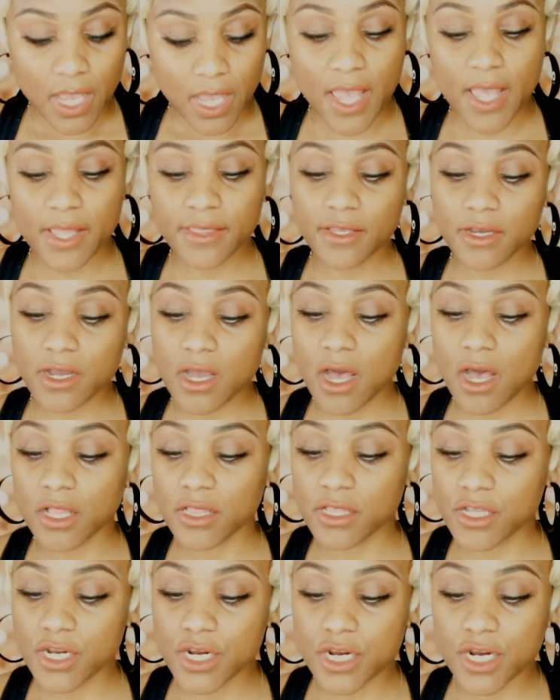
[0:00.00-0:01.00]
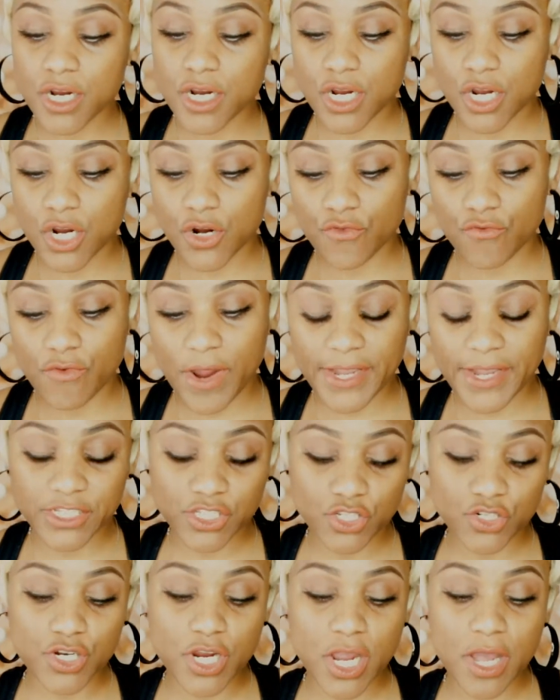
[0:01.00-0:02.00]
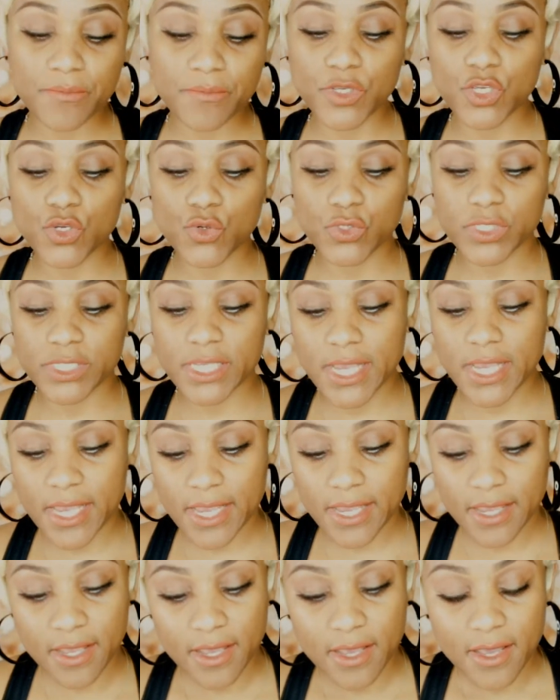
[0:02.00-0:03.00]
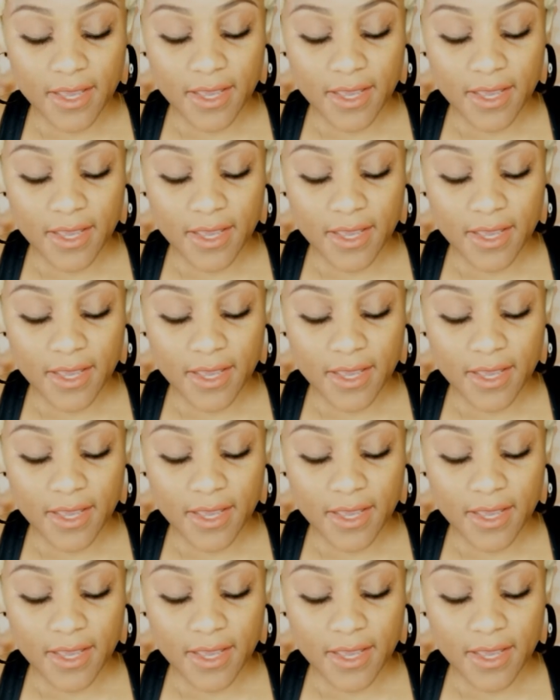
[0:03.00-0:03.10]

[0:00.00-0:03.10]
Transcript: And the color corrector I'm using,